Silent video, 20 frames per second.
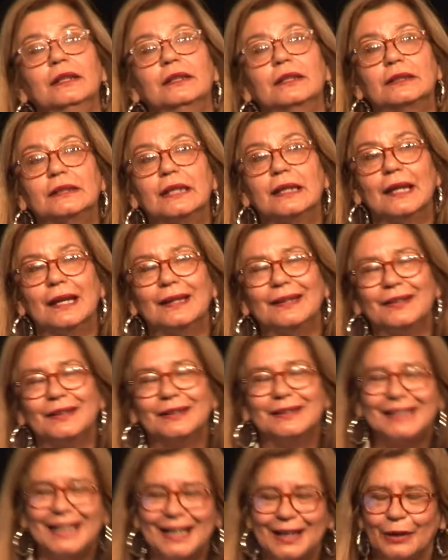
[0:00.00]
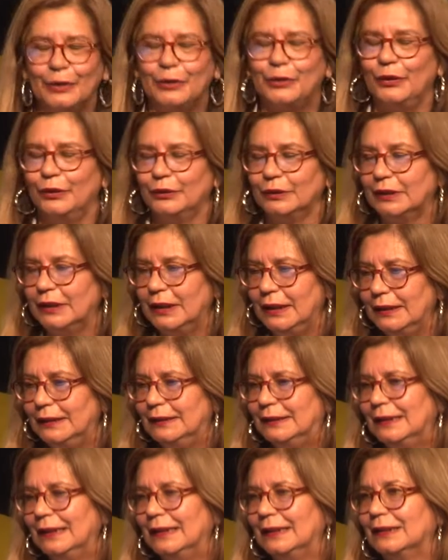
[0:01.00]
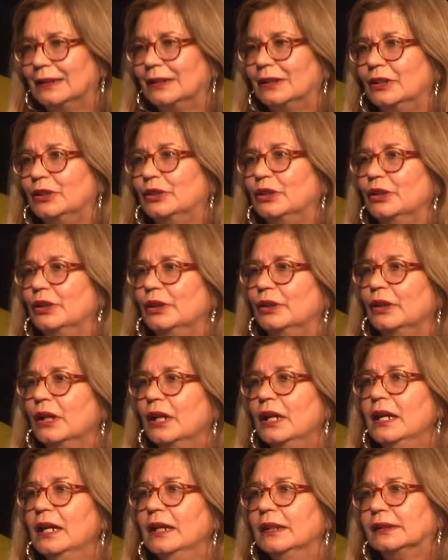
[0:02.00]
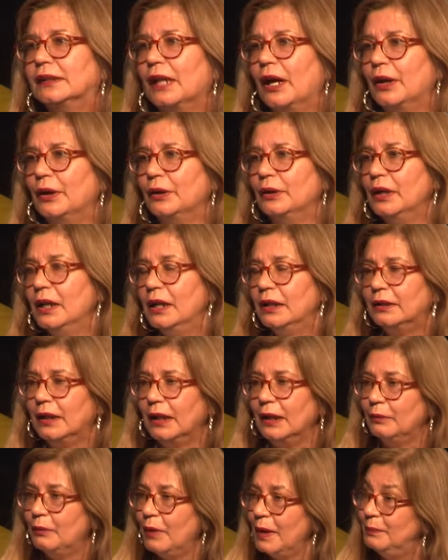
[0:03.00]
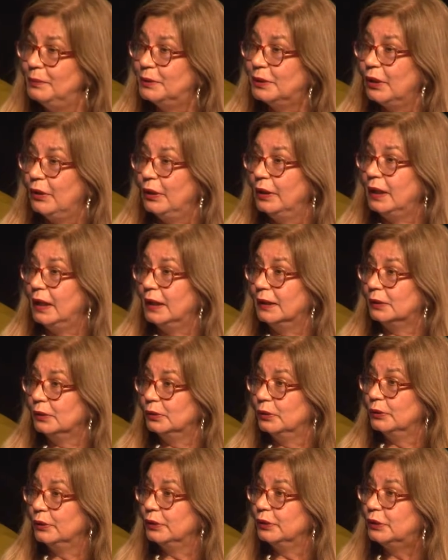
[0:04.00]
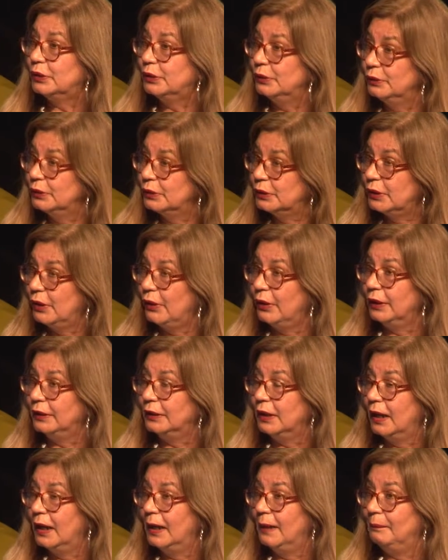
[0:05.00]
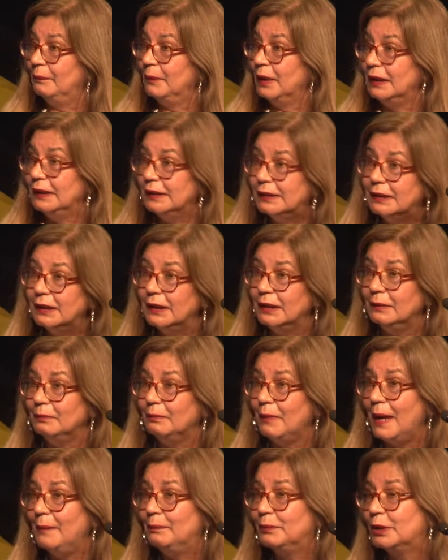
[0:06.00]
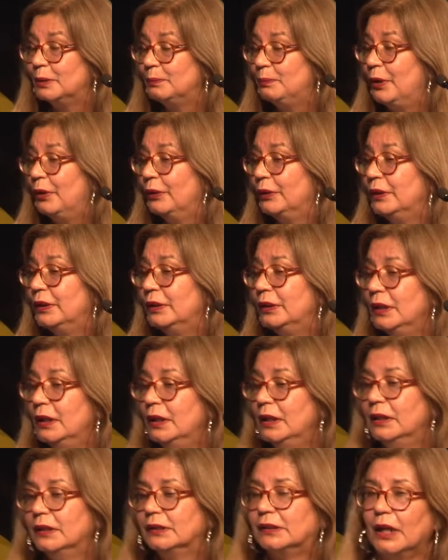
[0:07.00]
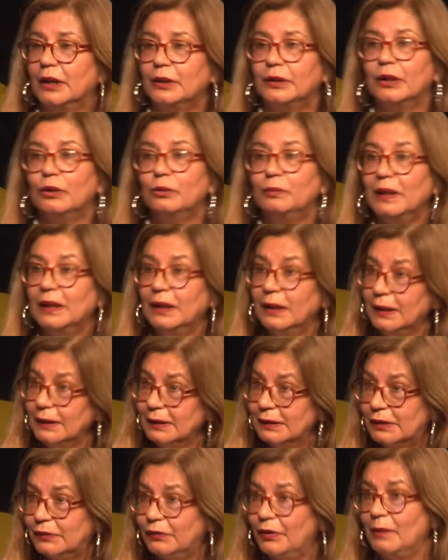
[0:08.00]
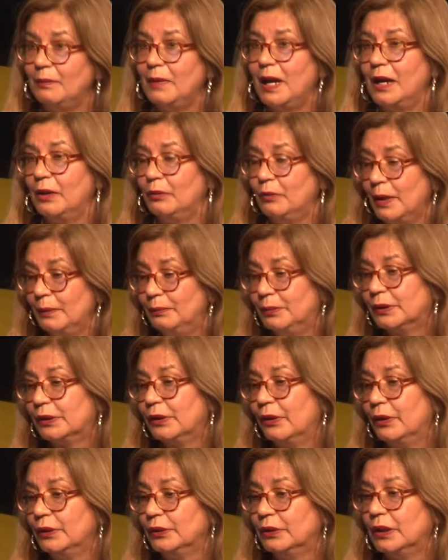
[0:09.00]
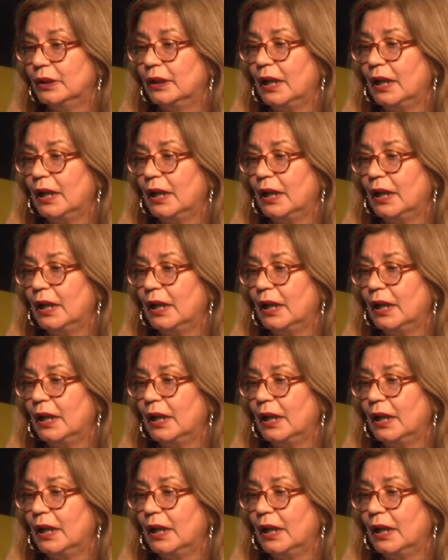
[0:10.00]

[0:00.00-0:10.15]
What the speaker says: the Telethon Kids Institute. So their website has all the suicide incident maps upon it, so there'll be links from our website to